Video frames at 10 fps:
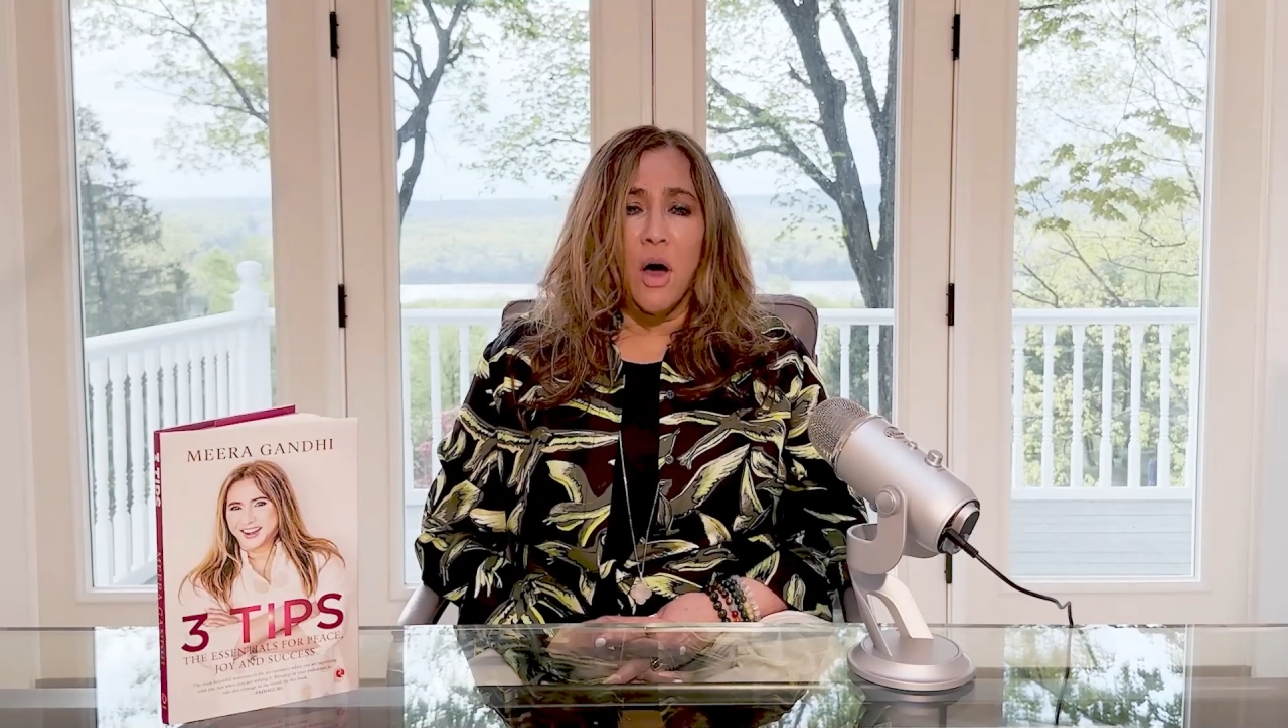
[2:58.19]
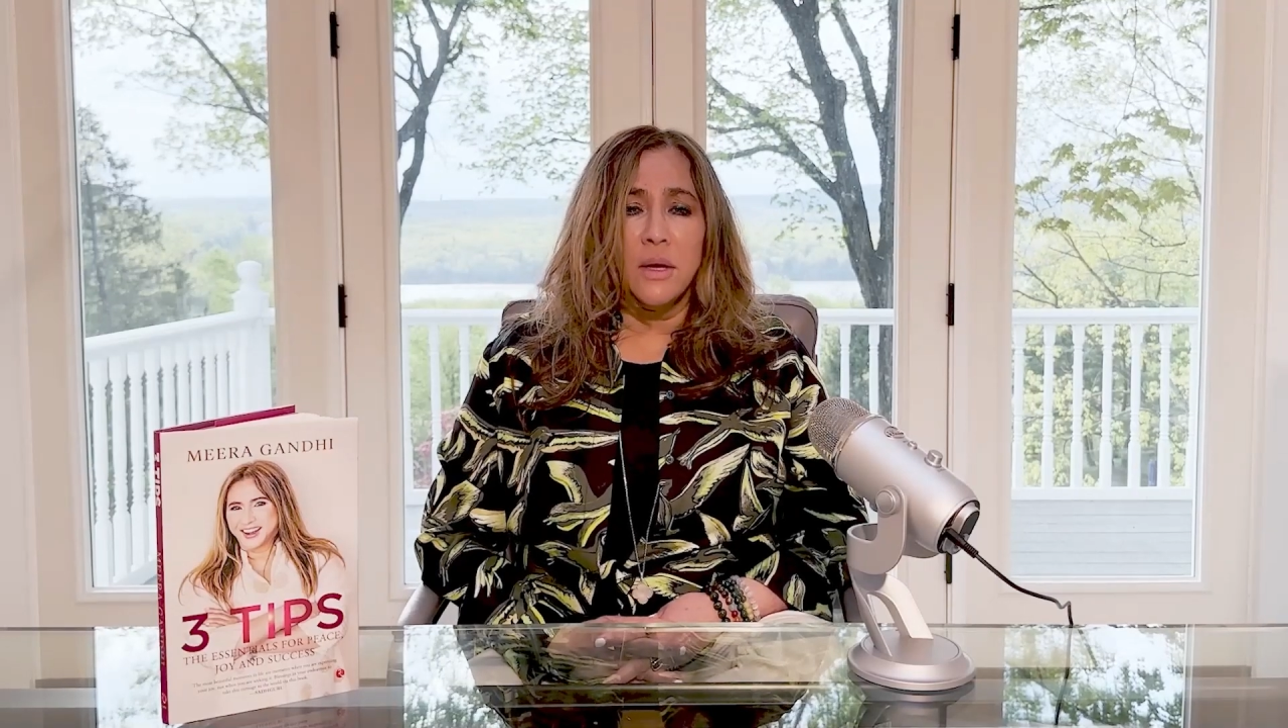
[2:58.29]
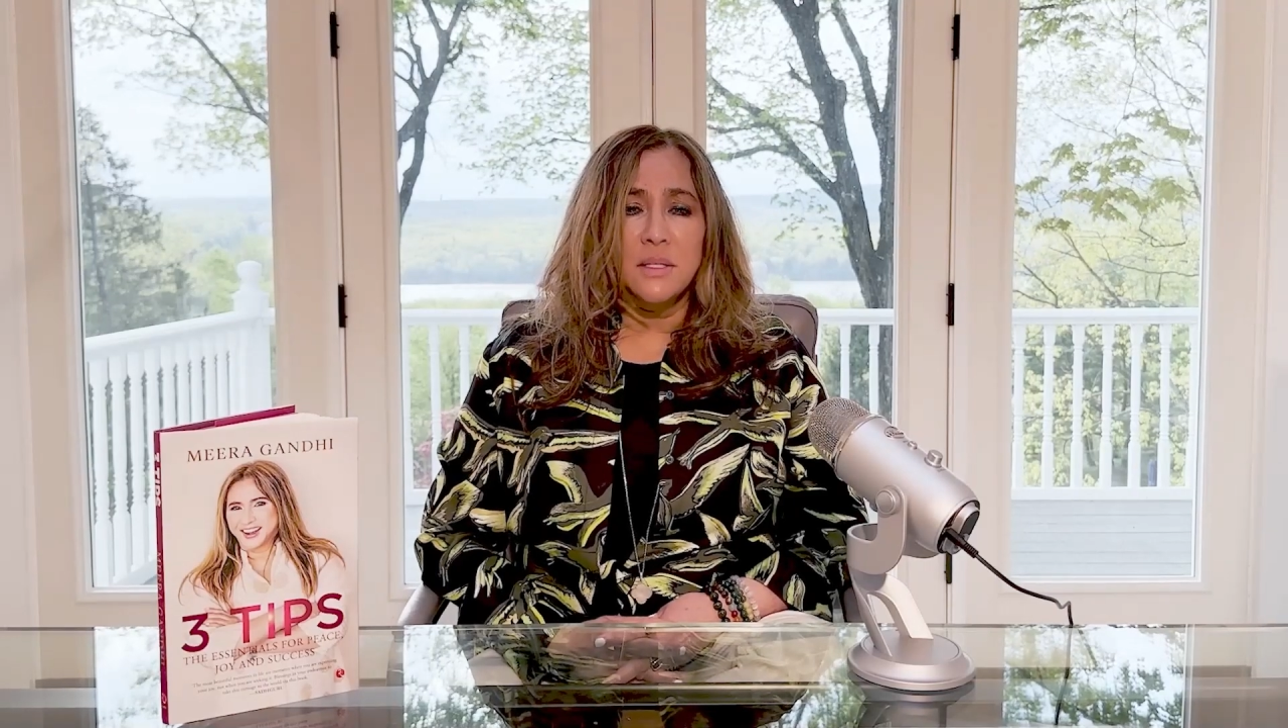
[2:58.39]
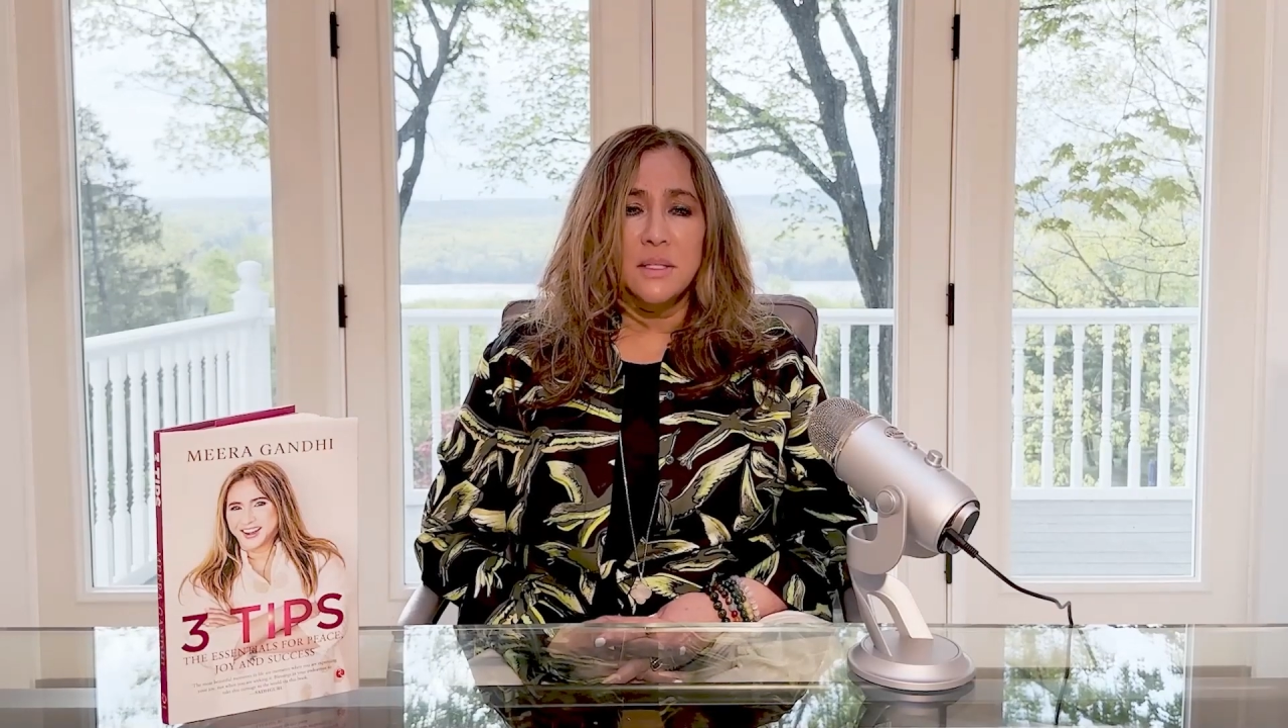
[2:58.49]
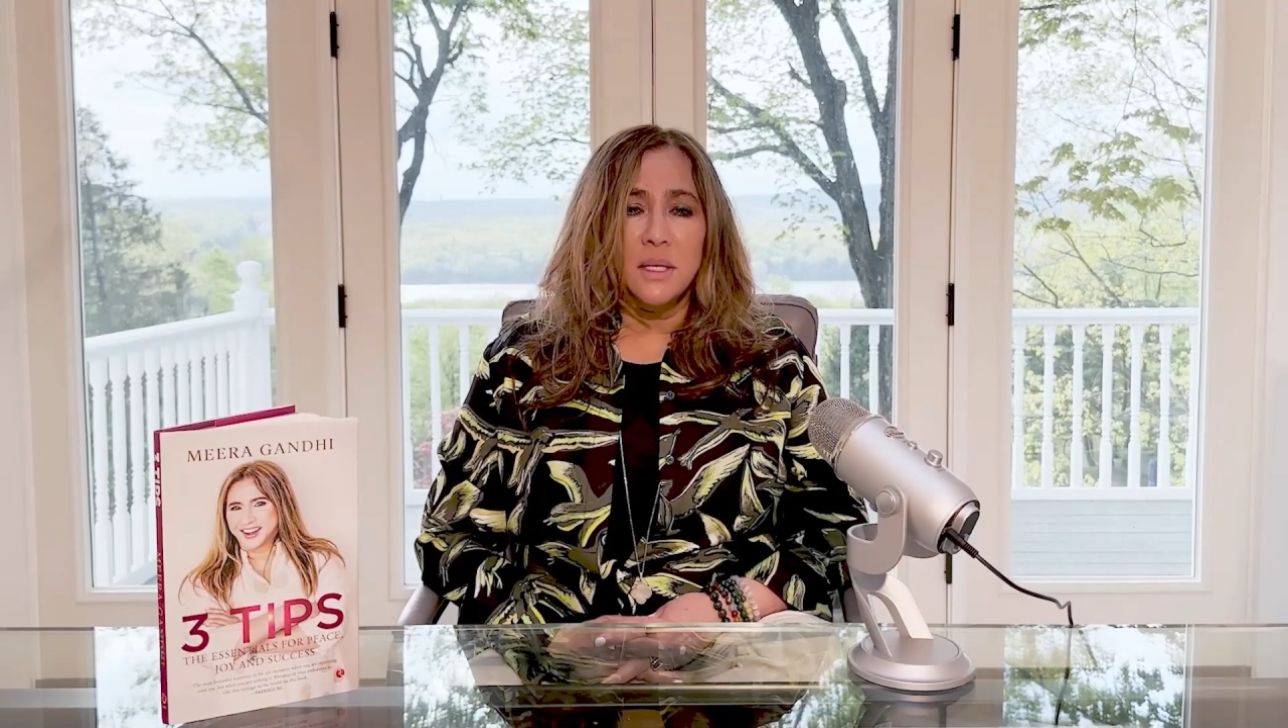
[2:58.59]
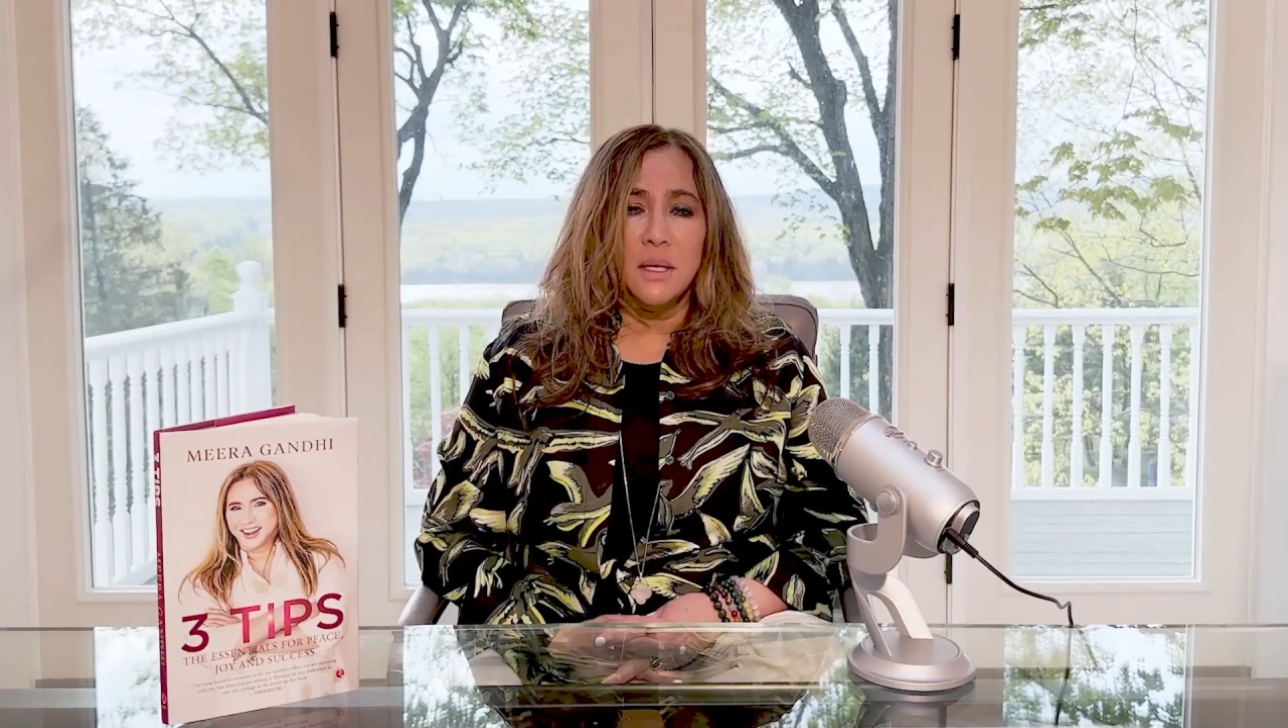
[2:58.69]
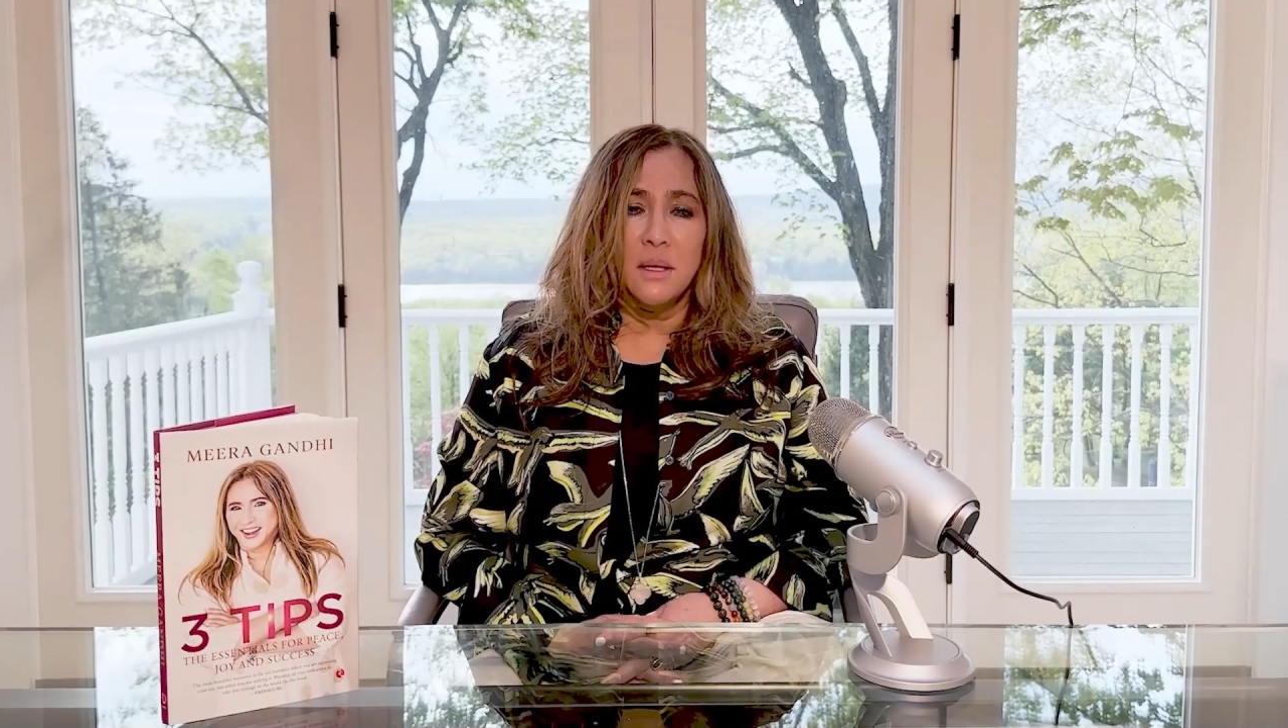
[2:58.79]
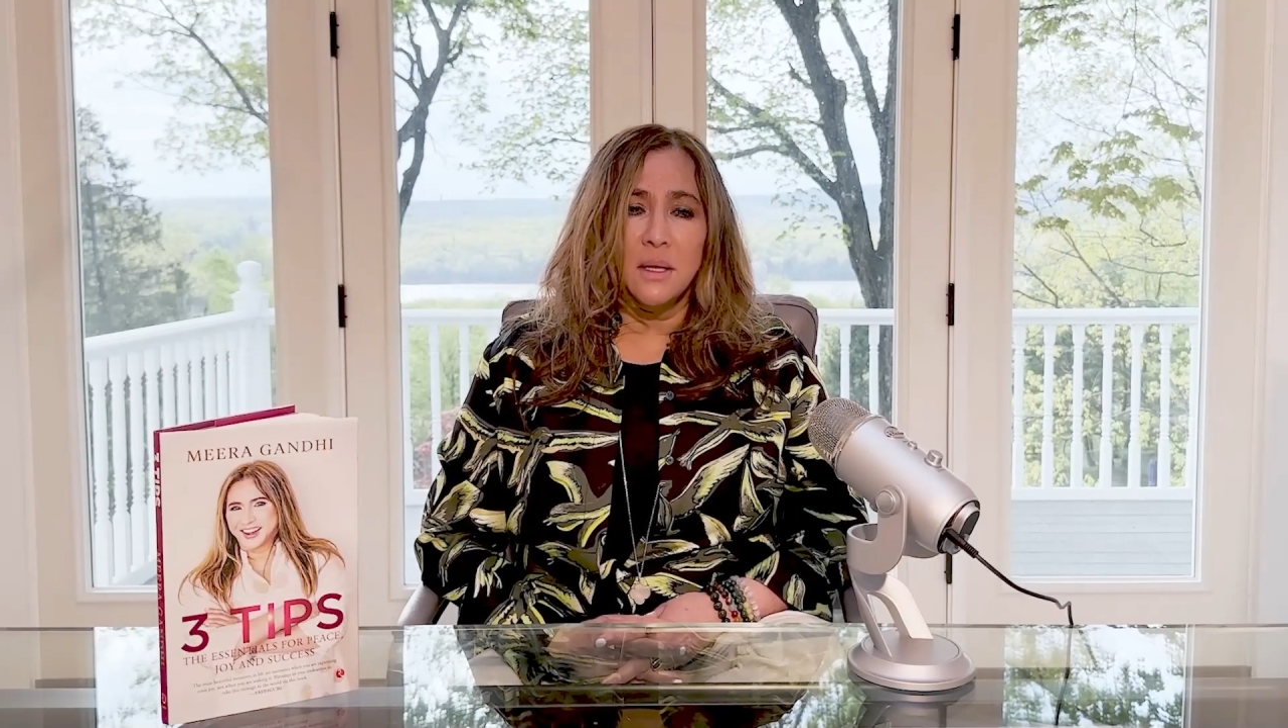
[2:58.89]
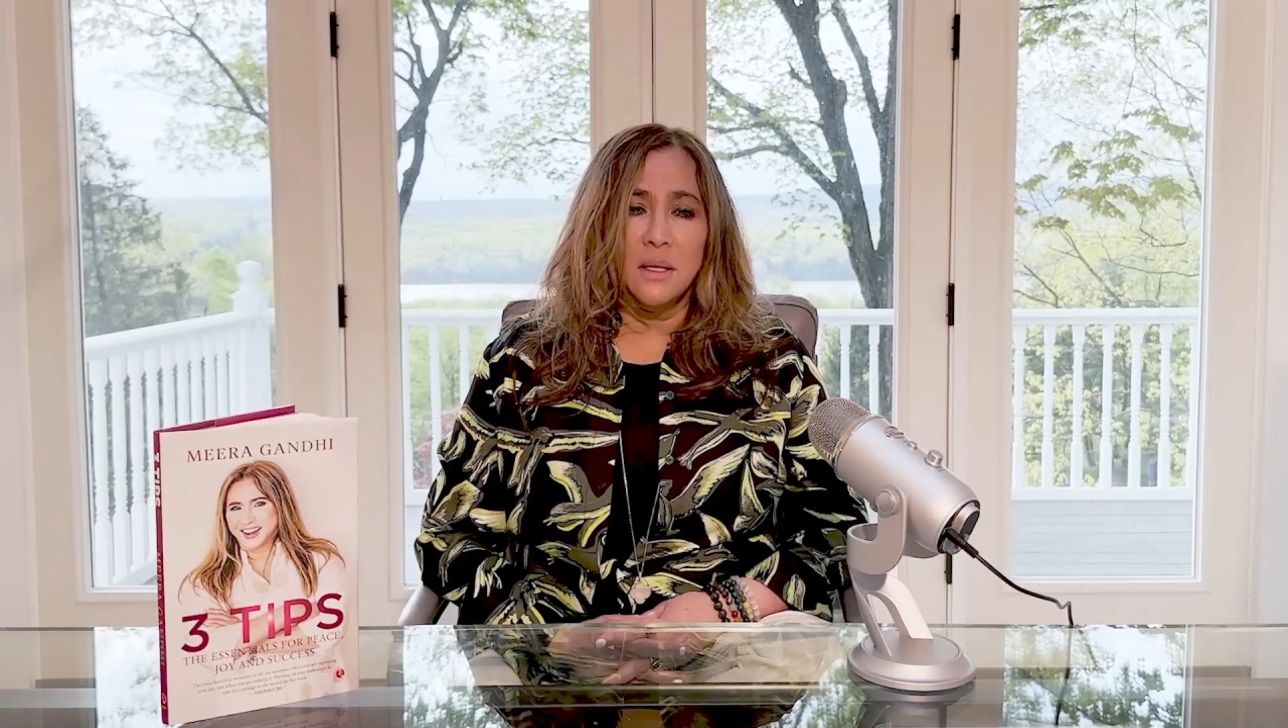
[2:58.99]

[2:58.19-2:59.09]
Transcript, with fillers: honesty,